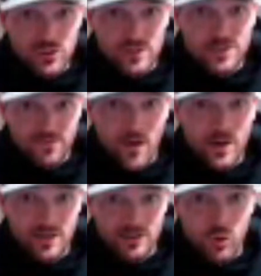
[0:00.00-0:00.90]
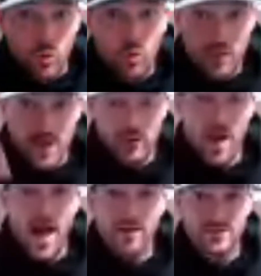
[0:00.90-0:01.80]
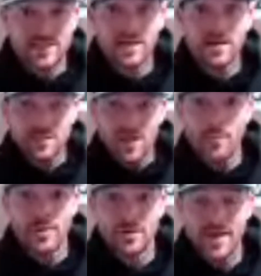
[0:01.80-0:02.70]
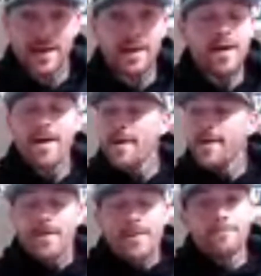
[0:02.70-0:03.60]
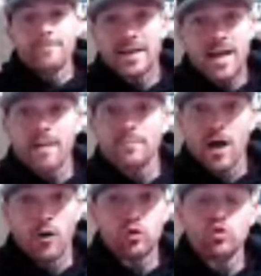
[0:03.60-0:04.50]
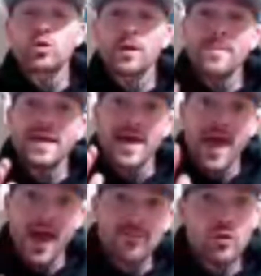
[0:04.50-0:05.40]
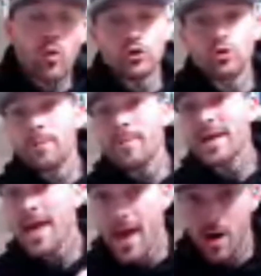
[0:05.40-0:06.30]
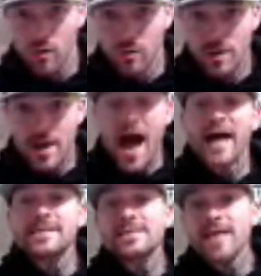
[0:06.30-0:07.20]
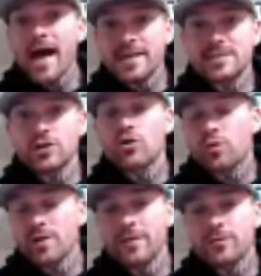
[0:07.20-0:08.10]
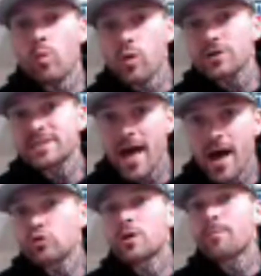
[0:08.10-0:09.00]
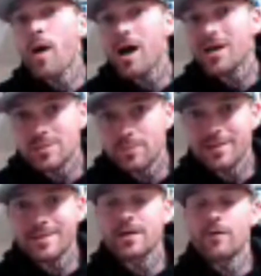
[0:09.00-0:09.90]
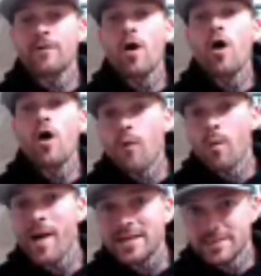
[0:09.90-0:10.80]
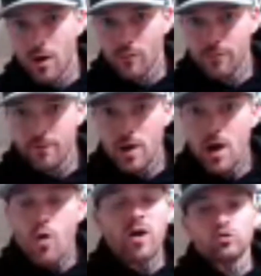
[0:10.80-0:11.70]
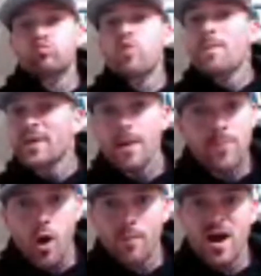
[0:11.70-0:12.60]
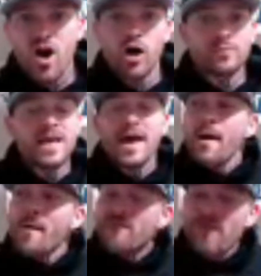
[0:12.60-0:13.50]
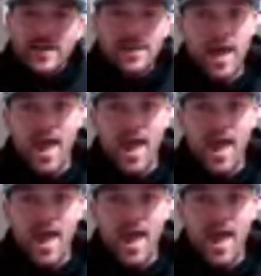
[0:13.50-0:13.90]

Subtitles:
fucking tool that you have sitting on top of your neck, man, I'm telling you, you could make a heaven or you could make a hell. I decided to create the worst hell you could possibly think of for myself, where I was ripping apart my arms, fighting